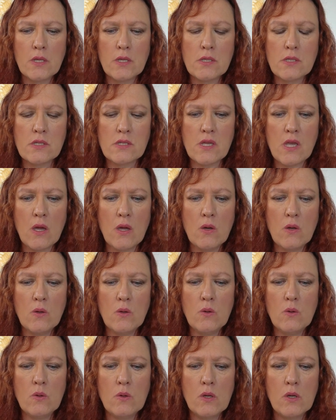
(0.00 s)

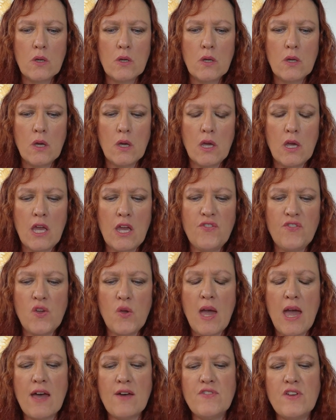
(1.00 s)
So if you
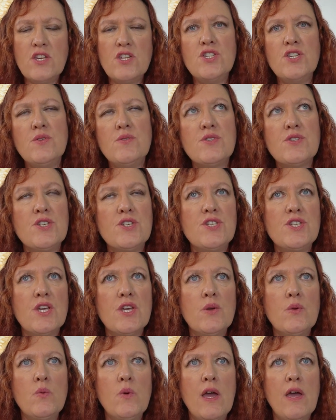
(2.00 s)
have issues to
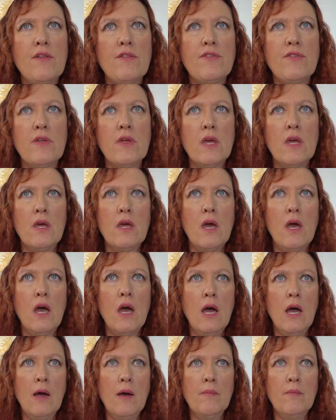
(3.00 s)
do with
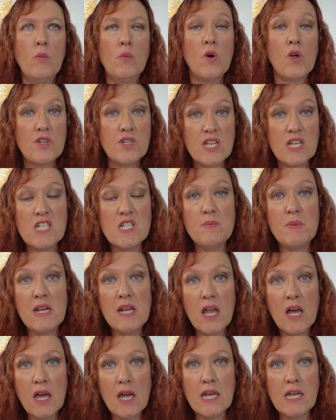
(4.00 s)
wanting to be
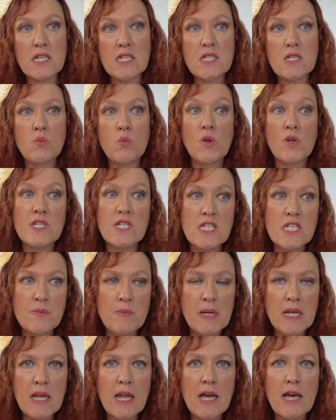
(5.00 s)
liked, wanting to
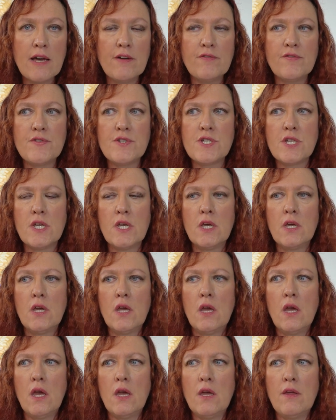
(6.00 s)
be loved,
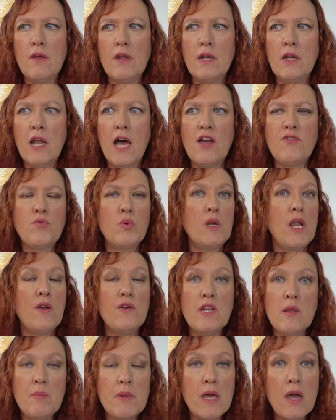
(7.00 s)
life will
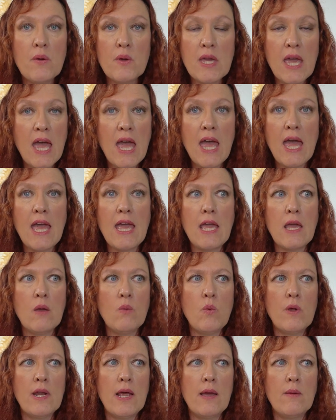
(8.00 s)
only be okay
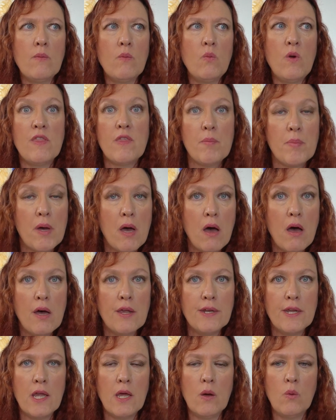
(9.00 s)
when I'm with a
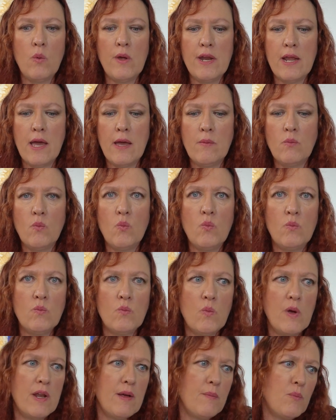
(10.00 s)
partner,
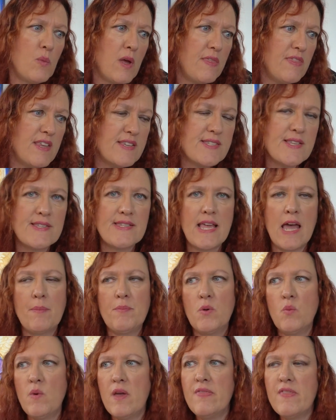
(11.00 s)
when this has
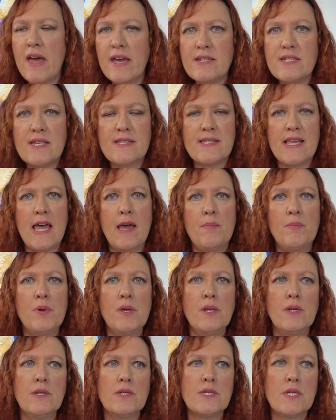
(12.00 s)
happened, when that has
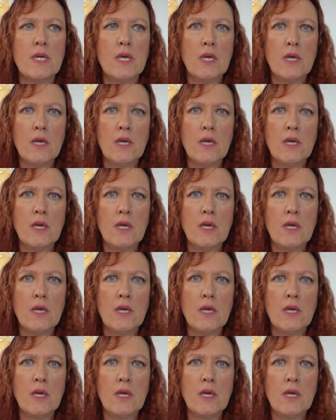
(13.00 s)
happened.